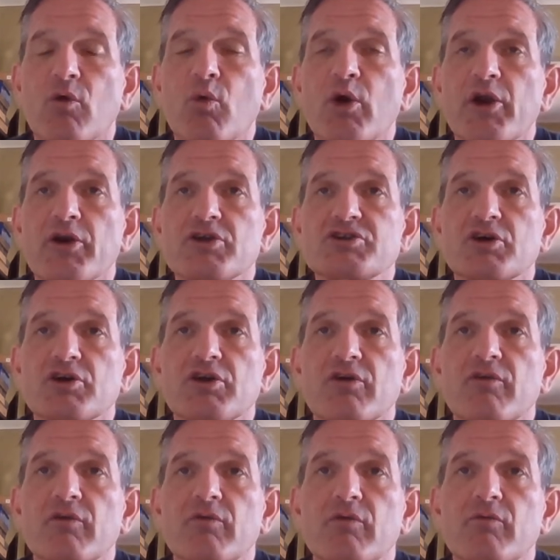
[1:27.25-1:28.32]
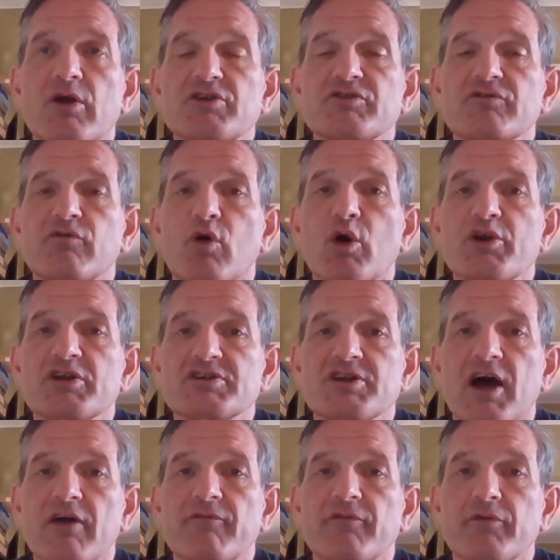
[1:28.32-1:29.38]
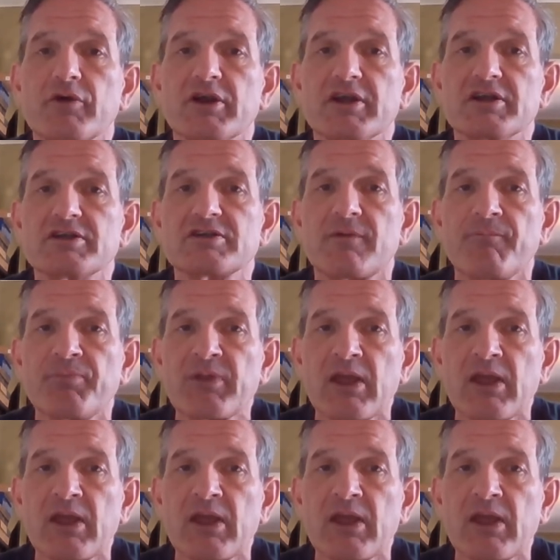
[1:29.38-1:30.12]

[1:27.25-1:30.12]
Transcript: the winter so your reservoir does not freeze.